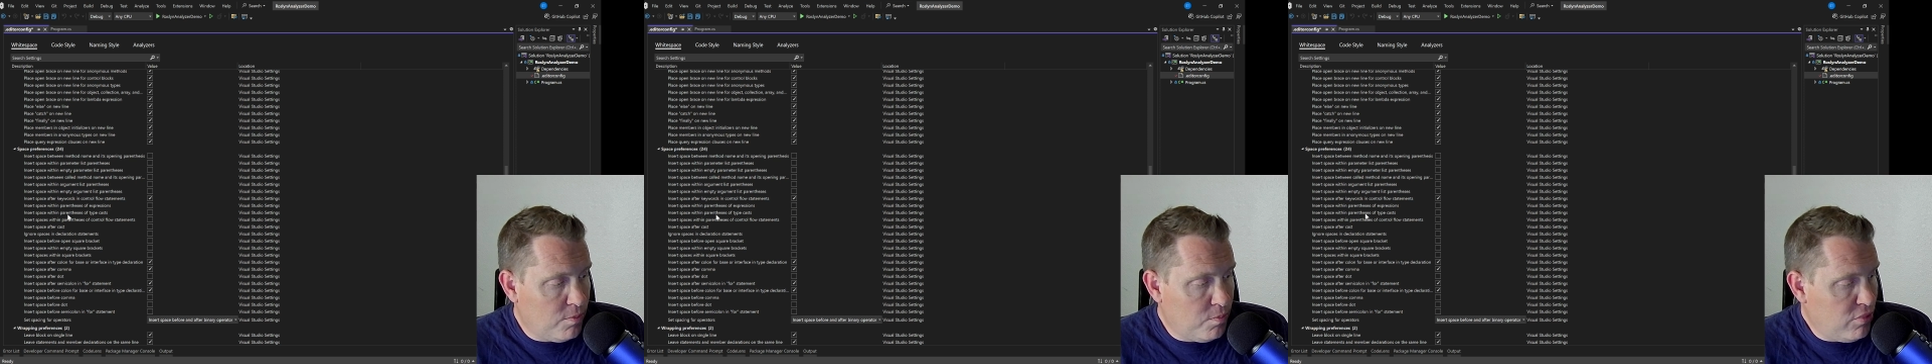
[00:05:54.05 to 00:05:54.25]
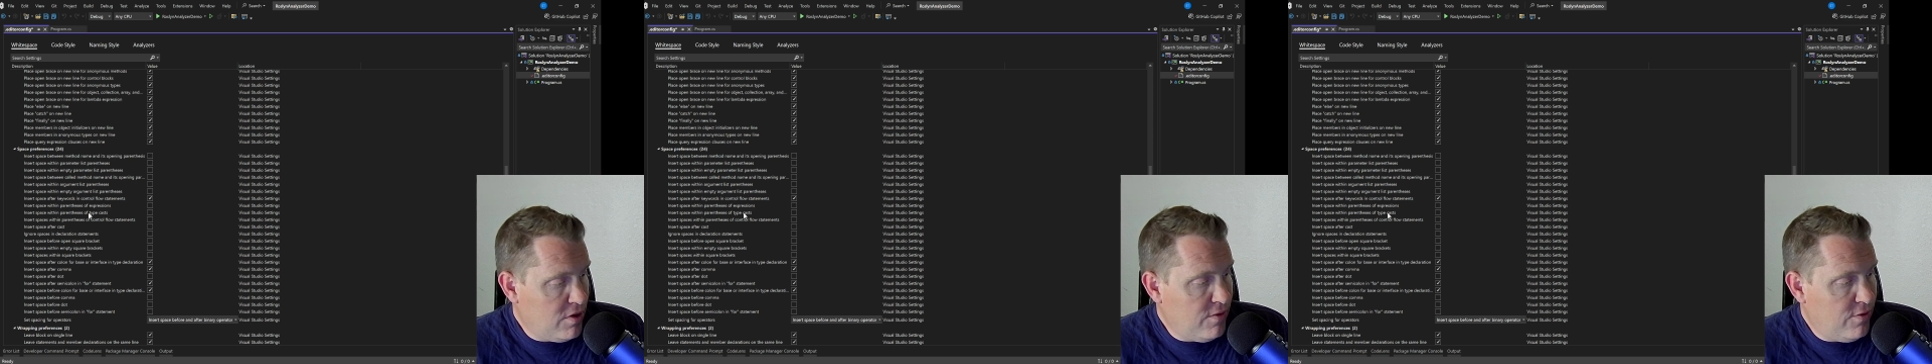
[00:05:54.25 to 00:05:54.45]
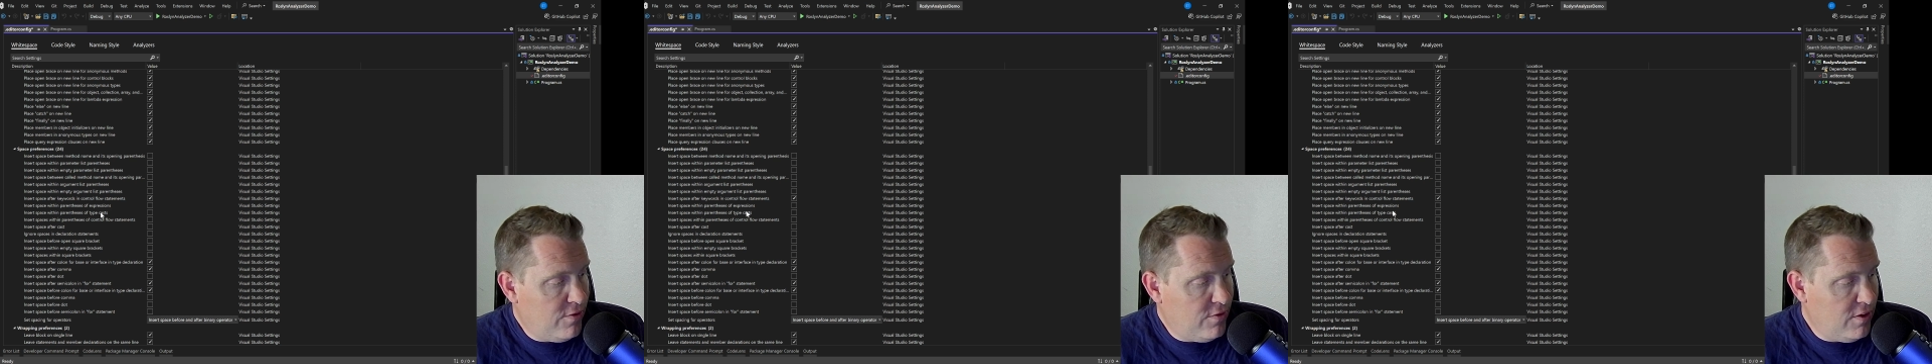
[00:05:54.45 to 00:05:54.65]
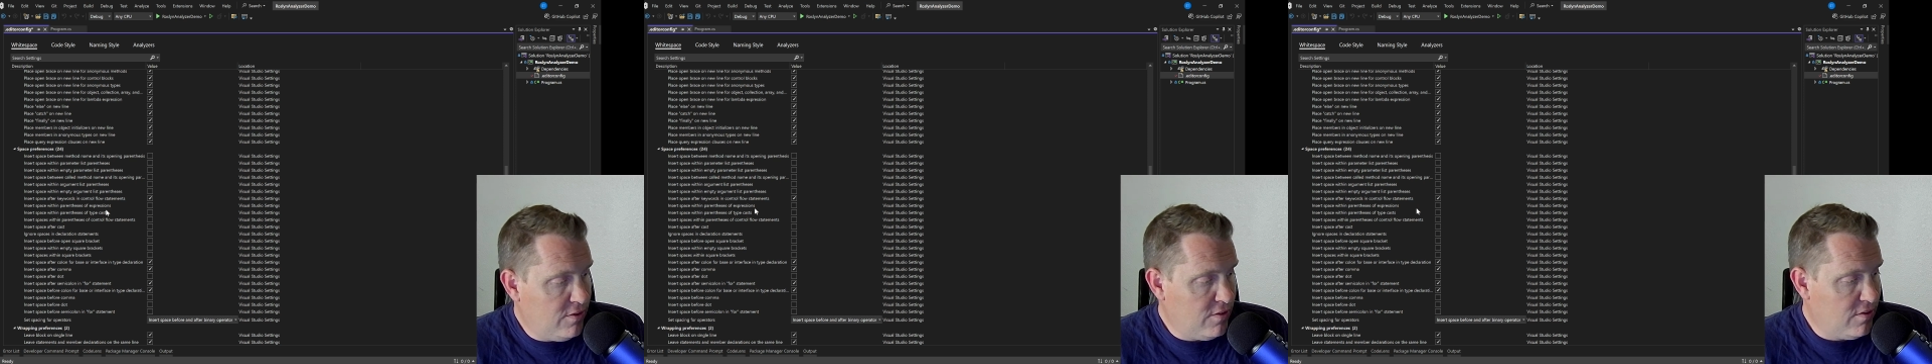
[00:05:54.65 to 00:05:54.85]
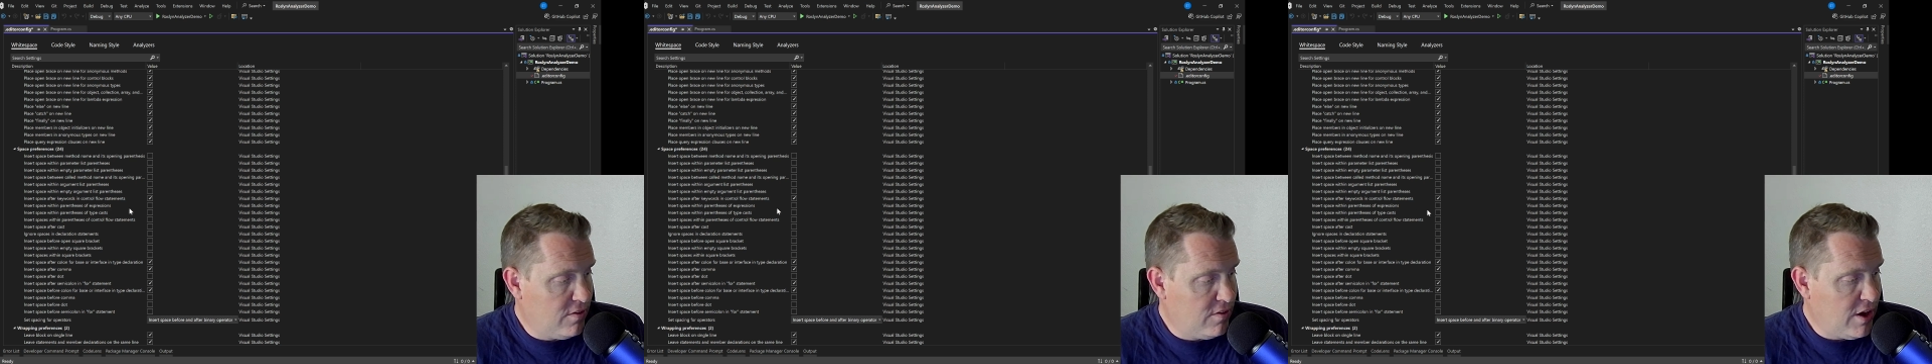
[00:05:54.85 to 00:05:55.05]
parentheses
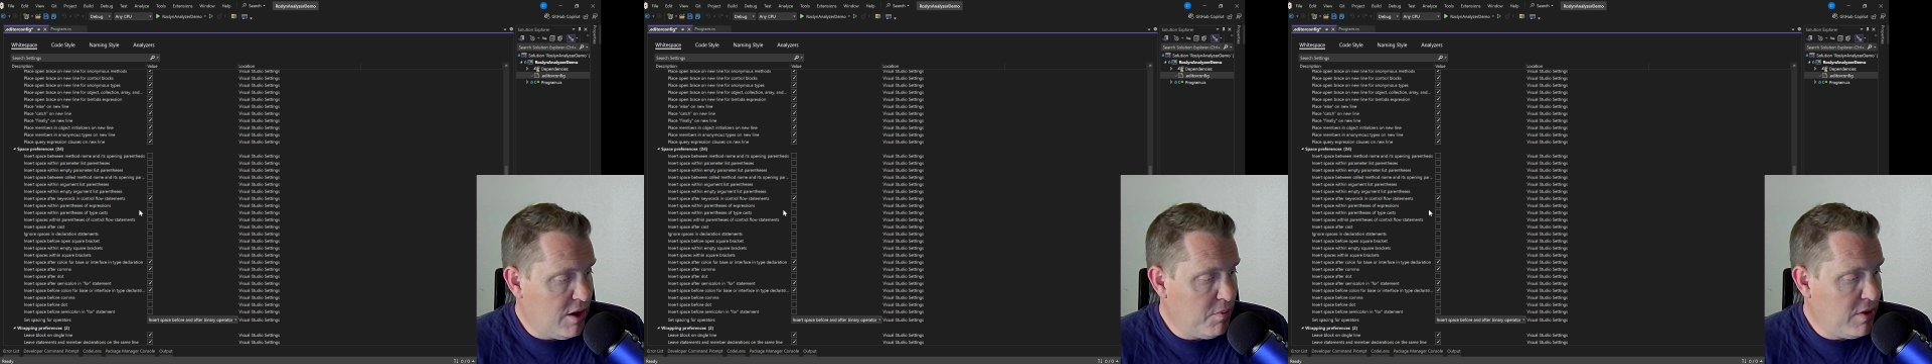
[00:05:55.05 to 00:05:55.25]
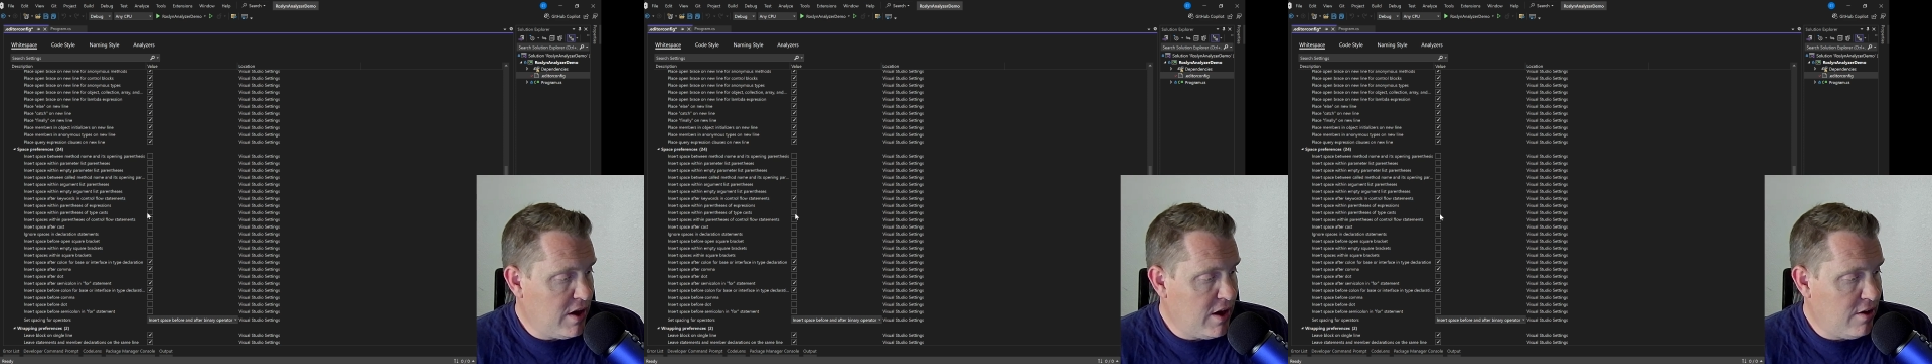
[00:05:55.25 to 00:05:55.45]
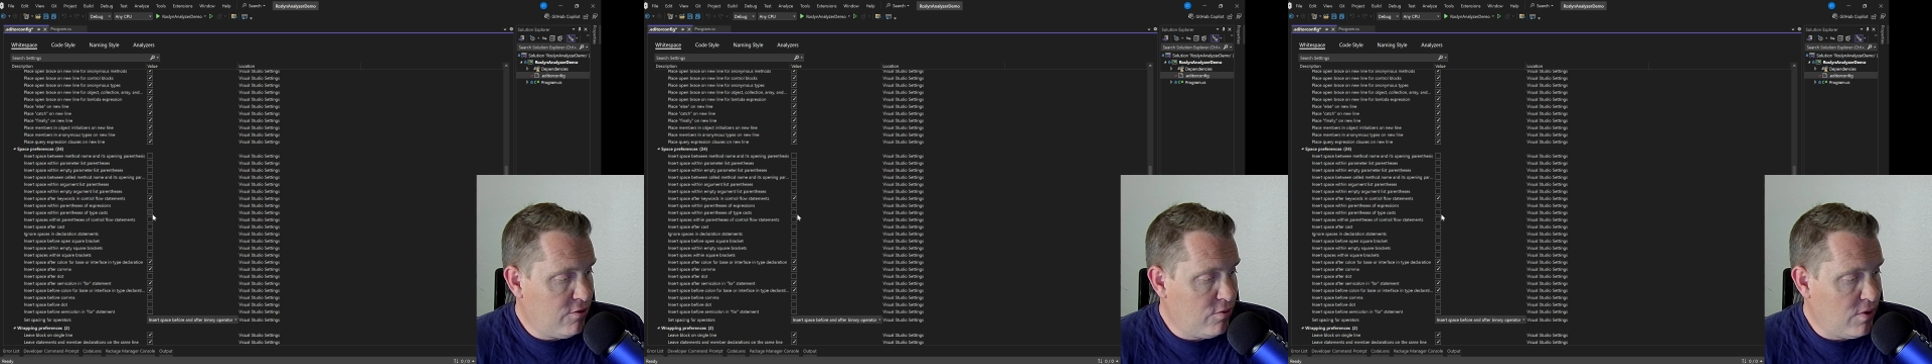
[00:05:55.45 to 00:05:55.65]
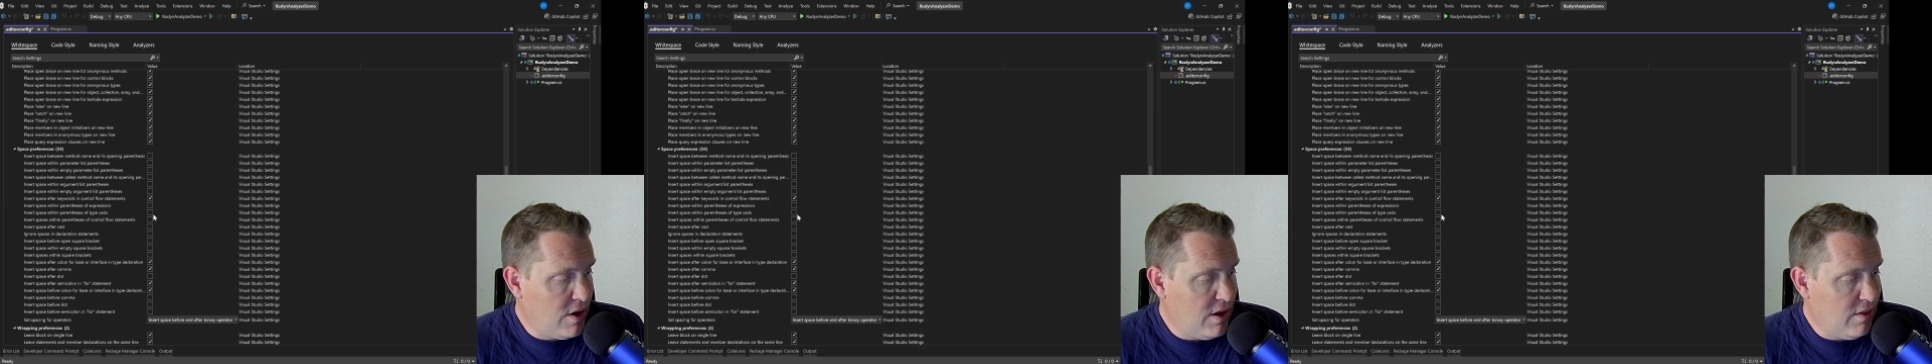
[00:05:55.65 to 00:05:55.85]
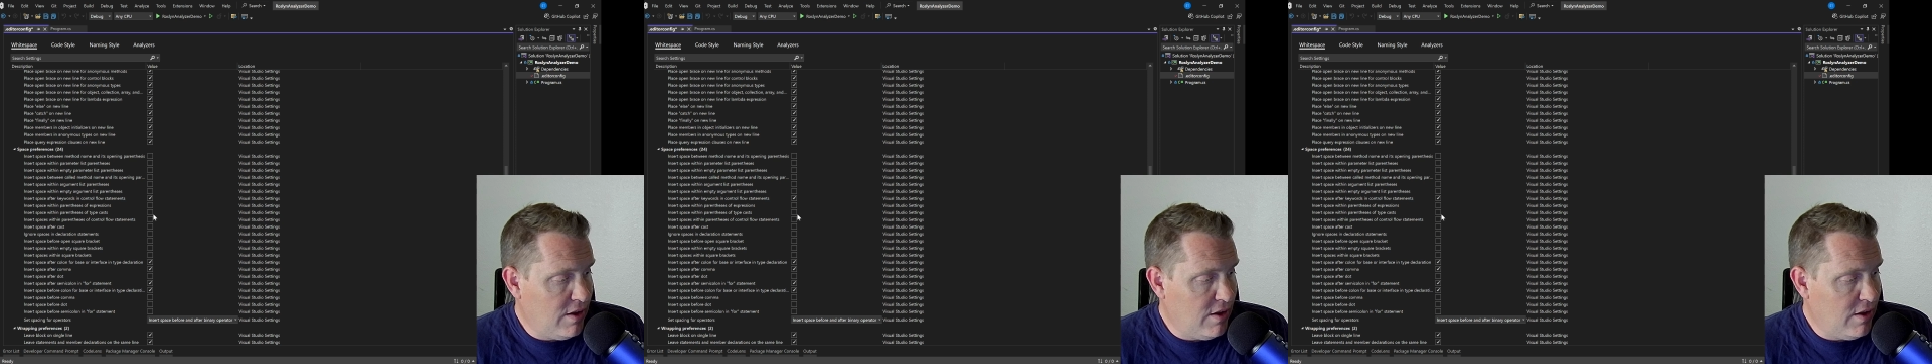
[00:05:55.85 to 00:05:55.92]
as a typecast, right?